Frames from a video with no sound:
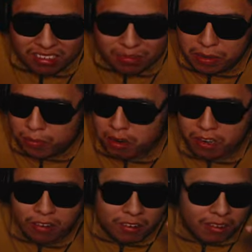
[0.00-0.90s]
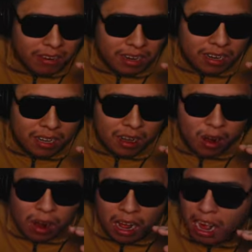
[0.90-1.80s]
speed record.
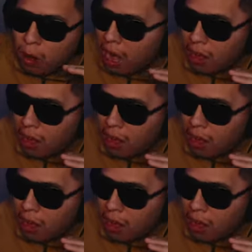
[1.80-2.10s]
I, I'm